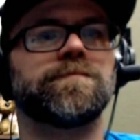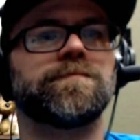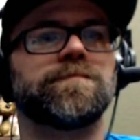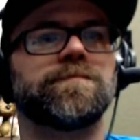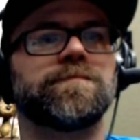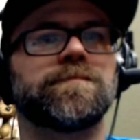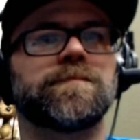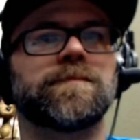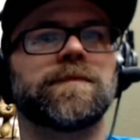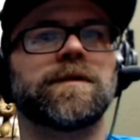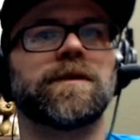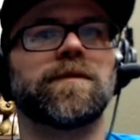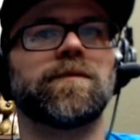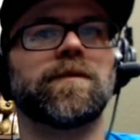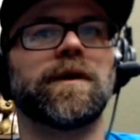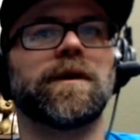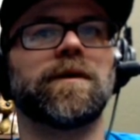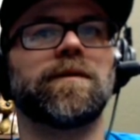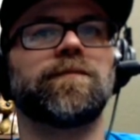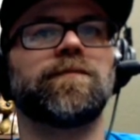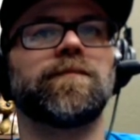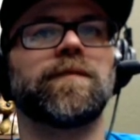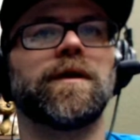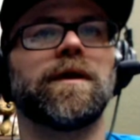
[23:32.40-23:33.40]
There we go.
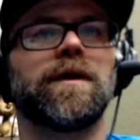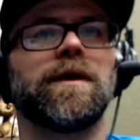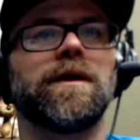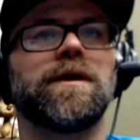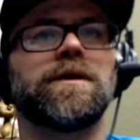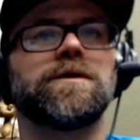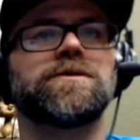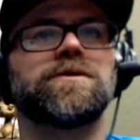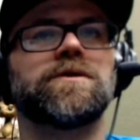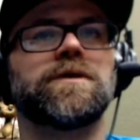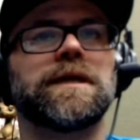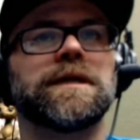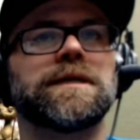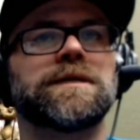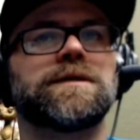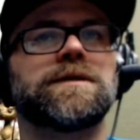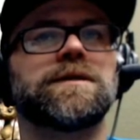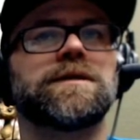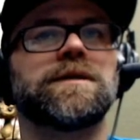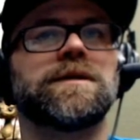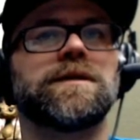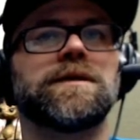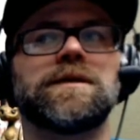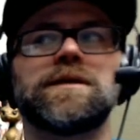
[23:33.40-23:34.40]
So that's
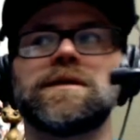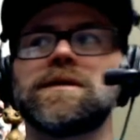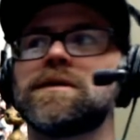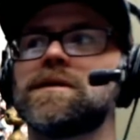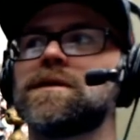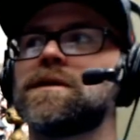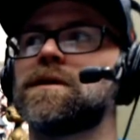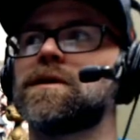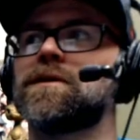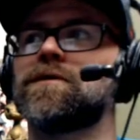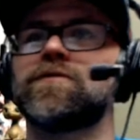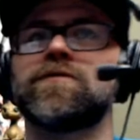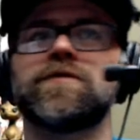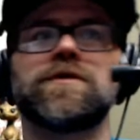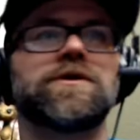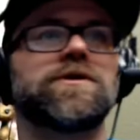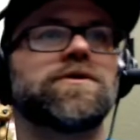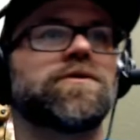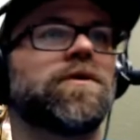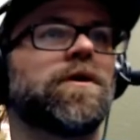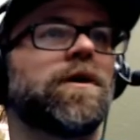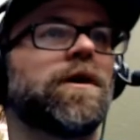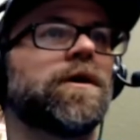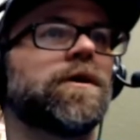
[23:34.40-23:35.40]
the
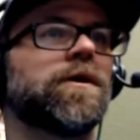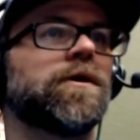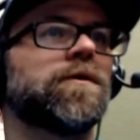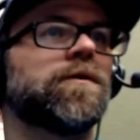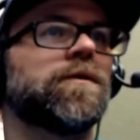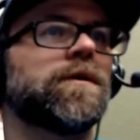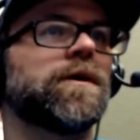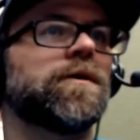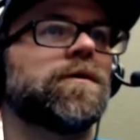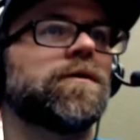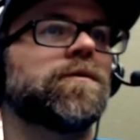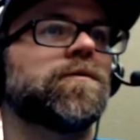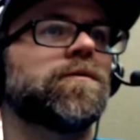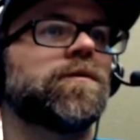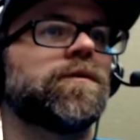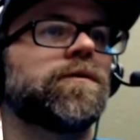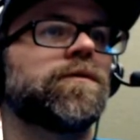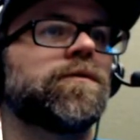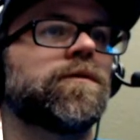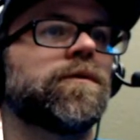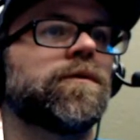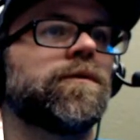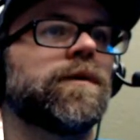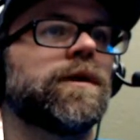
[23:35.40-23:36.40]
official audio there that we'll
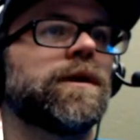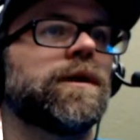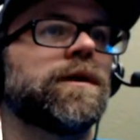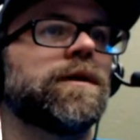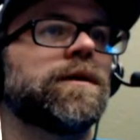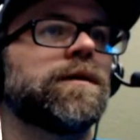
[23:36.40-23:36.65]
throw in.